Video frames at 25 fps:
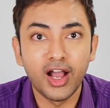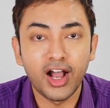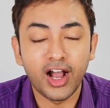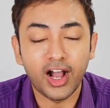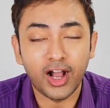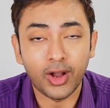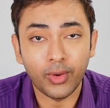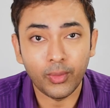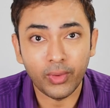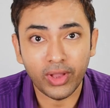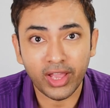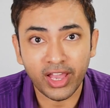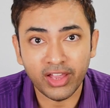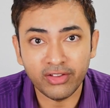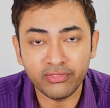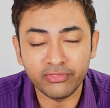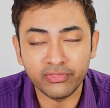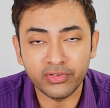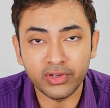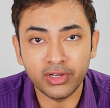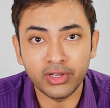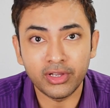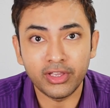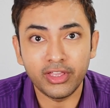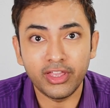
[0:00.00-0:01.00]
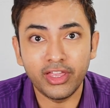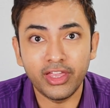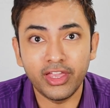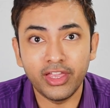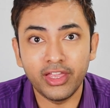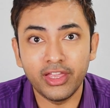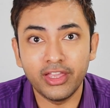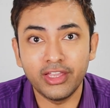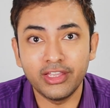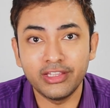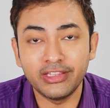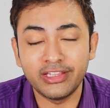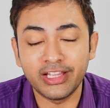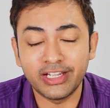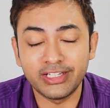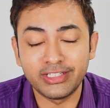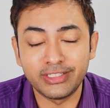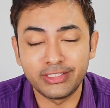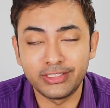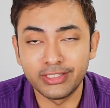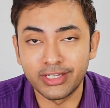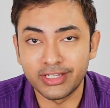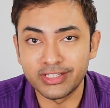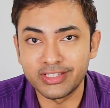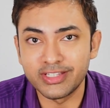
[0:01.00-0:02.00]
However,
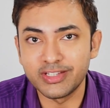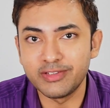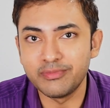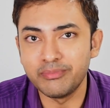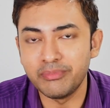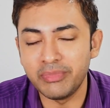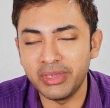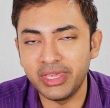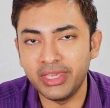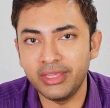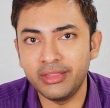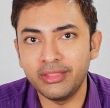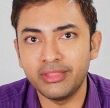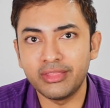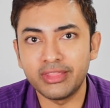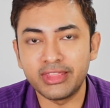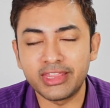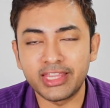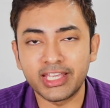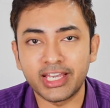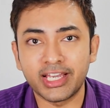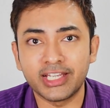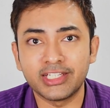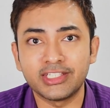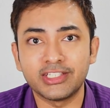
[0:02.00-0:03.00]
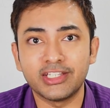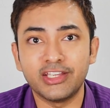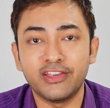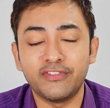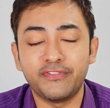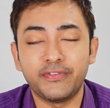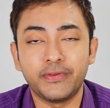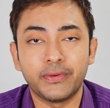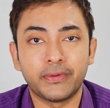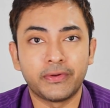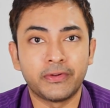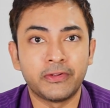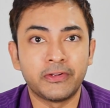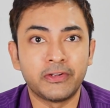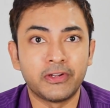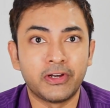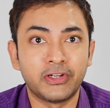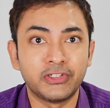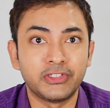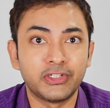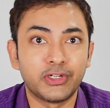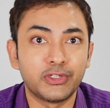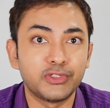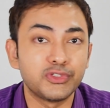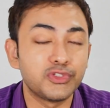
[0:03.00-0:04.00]
that doesn't mean that if you're an
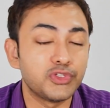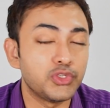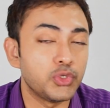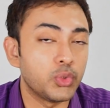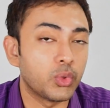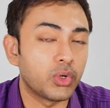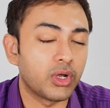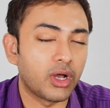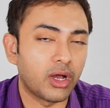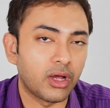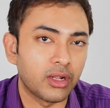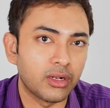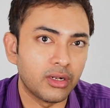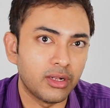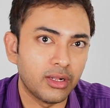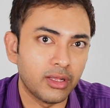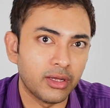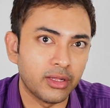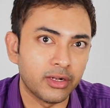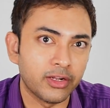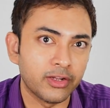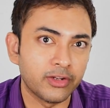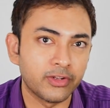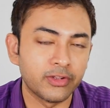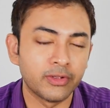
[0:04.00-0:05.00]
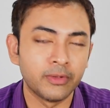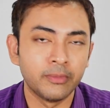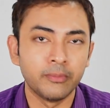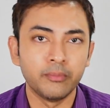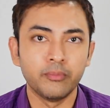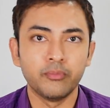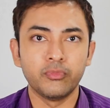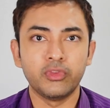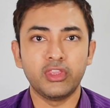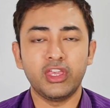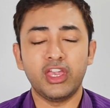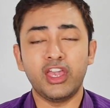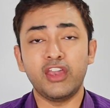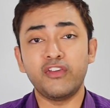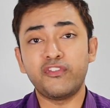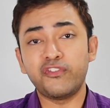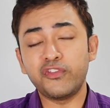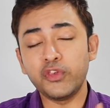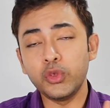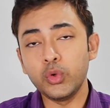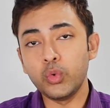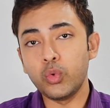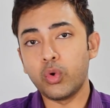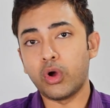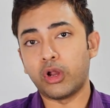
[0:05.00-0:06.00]
adult, you can't learn it. If
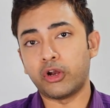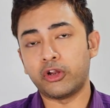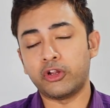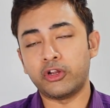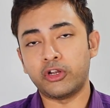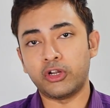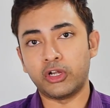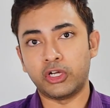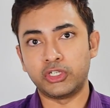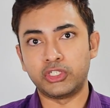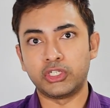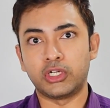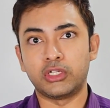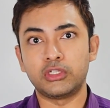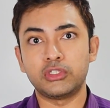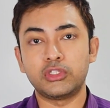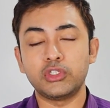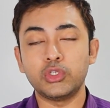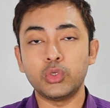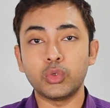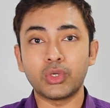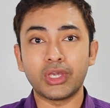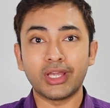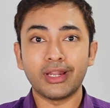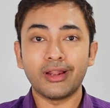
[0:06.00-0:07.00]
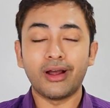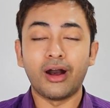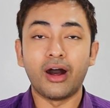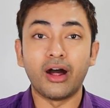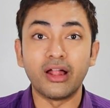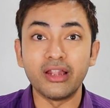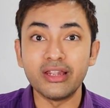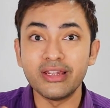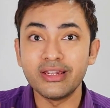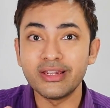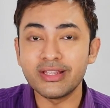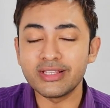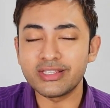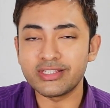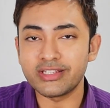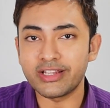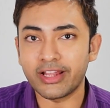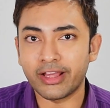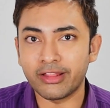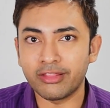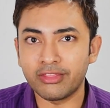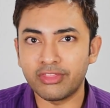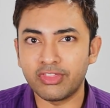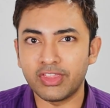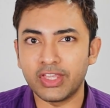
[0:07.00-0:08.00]
you are an adult, you can
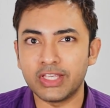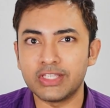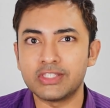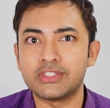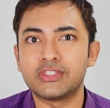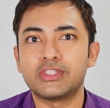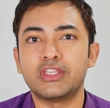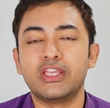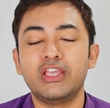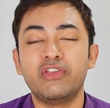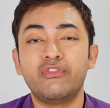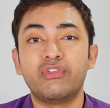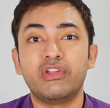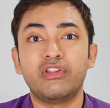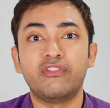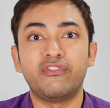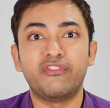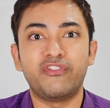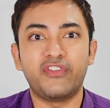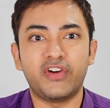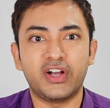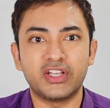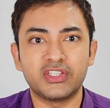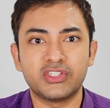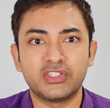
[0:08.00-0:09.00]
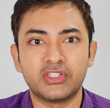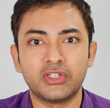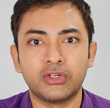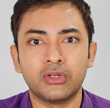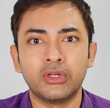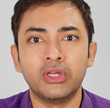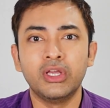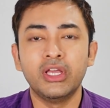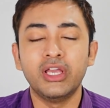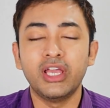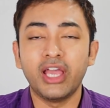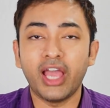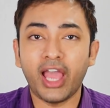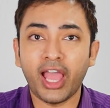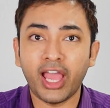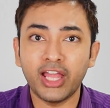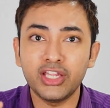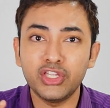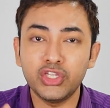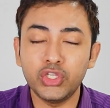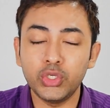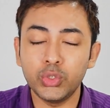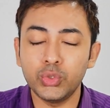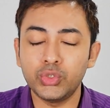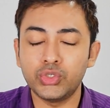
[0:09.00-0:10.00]
understand things even faster,
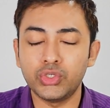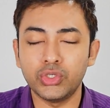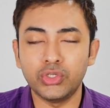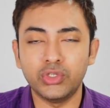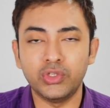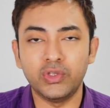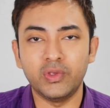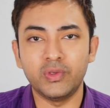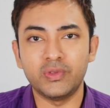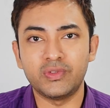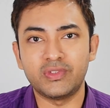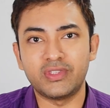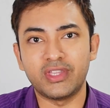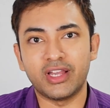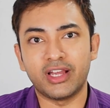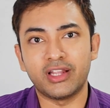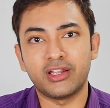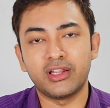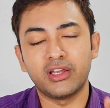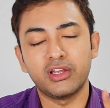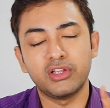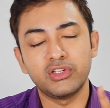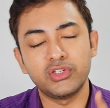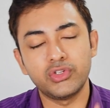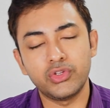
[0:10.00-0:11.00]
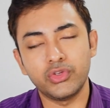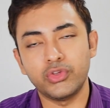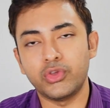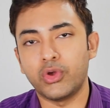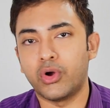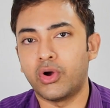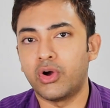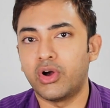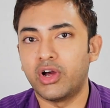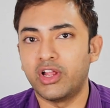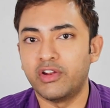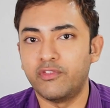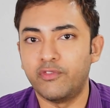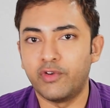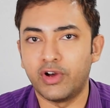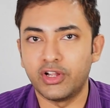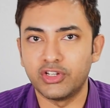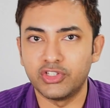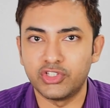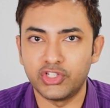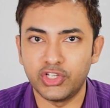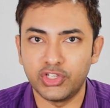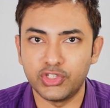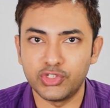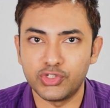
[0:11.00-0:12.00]
and you should use that to your
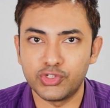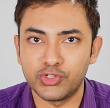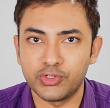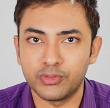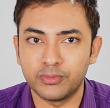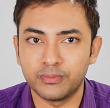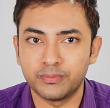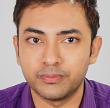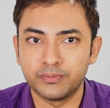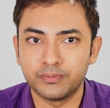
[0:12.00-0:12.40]
advantage.